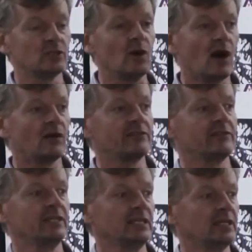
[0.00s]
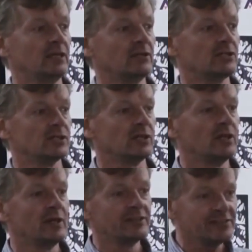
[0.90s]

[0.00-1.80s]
two halves of the Indian Ocean.